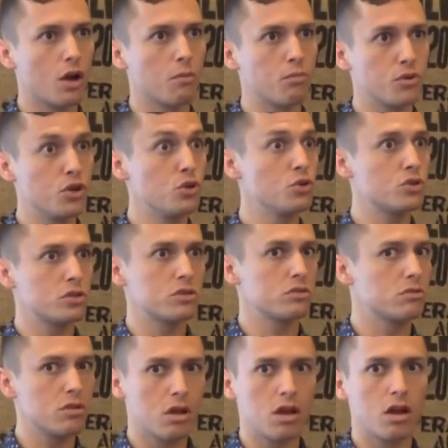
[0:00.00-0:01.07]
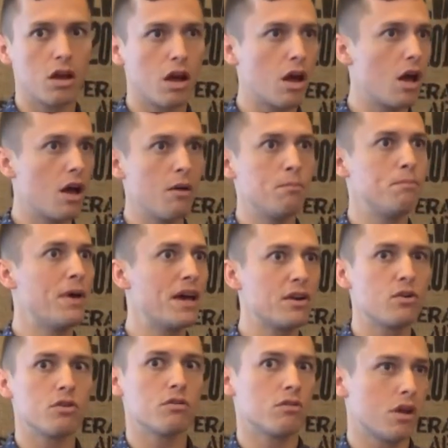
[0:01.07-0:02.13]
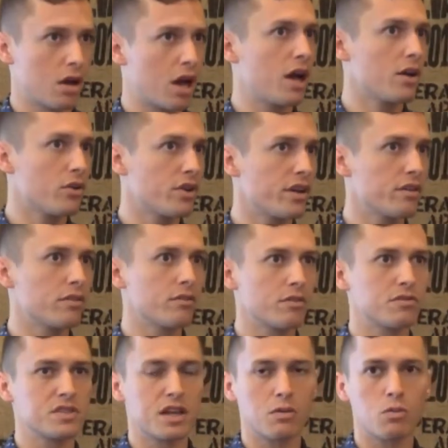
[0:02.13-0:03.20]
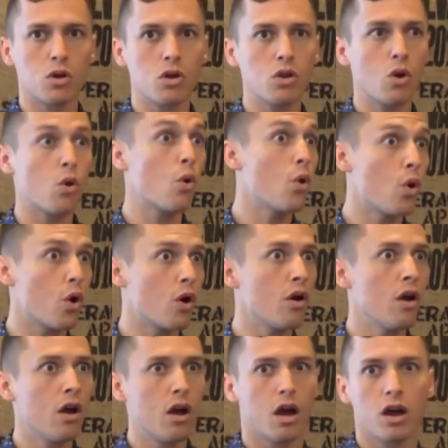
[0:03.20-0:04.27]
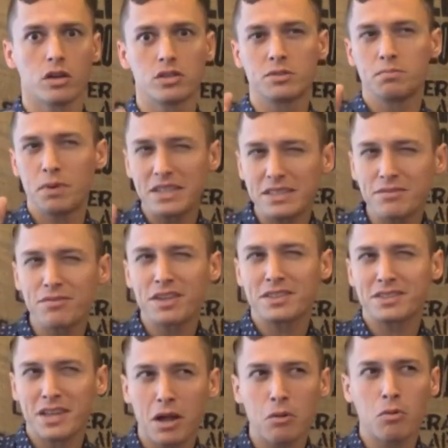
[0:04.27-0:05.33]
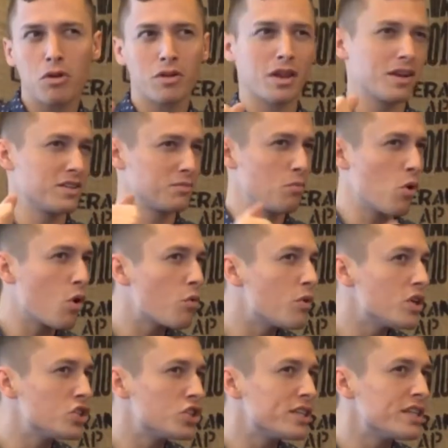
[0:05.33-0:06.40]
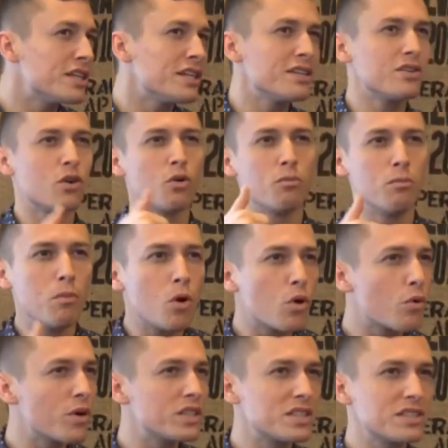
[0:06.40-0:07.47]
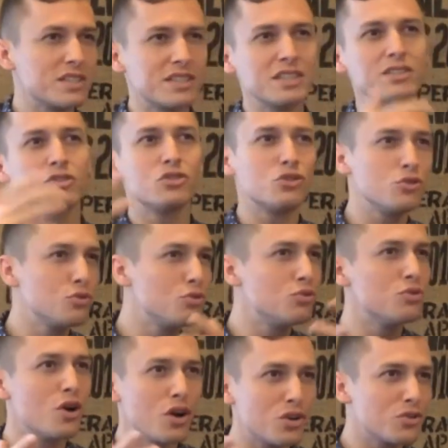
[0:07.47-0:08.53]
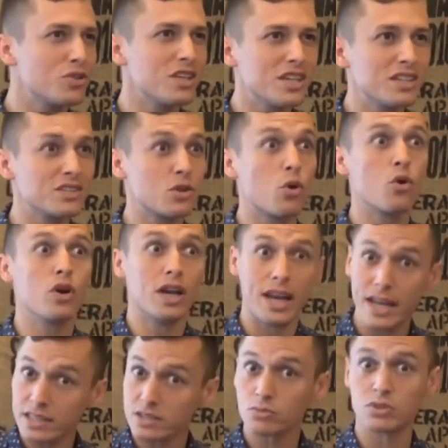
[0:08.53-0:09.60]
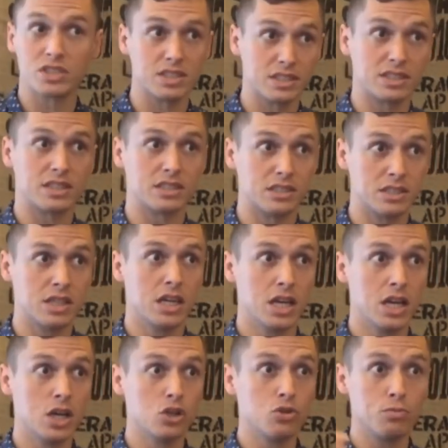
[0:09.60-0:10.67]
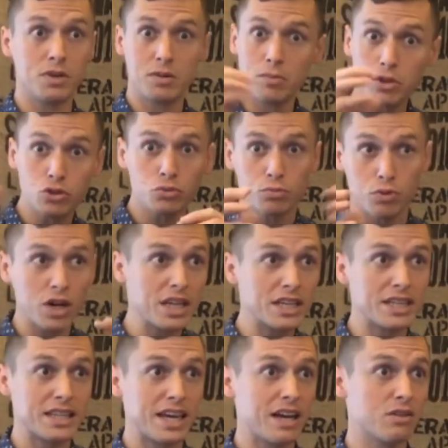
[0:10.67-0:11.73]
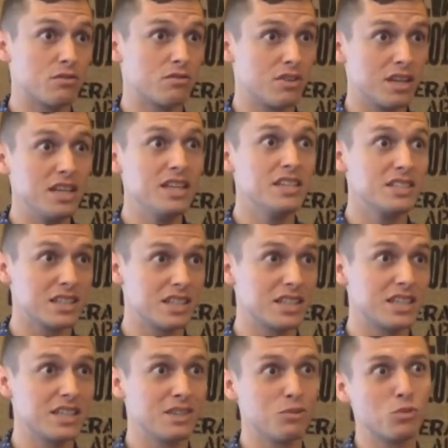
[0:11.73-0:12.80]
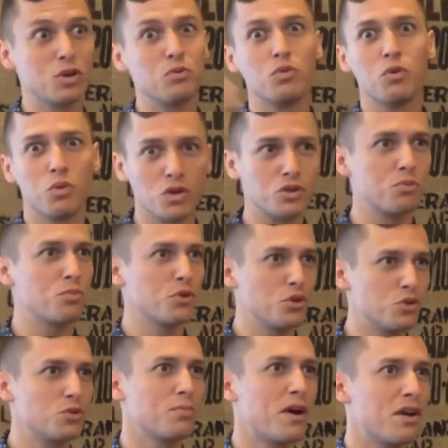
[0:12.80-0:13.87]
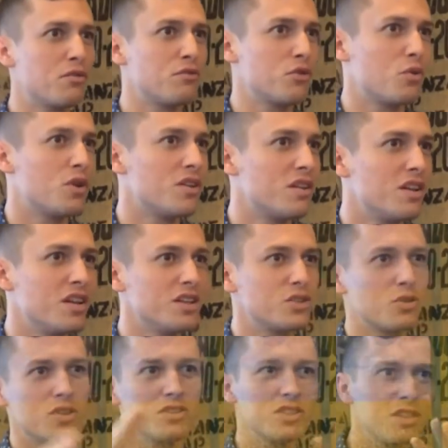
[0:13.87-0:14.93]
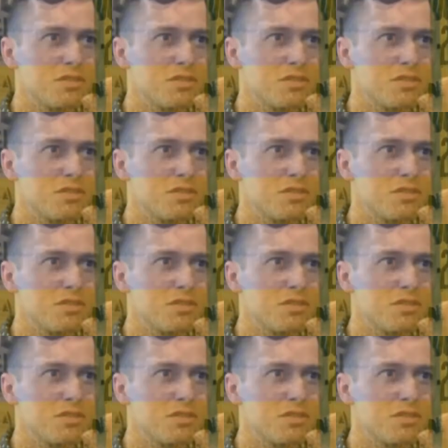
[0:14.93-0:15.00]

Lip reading: produce a better, higher yield of cell wall, or a specific cell wall that is more rigid or more resistant to other things, or less resistant, to be able to break it down easily when we want to produce biofuel. So there's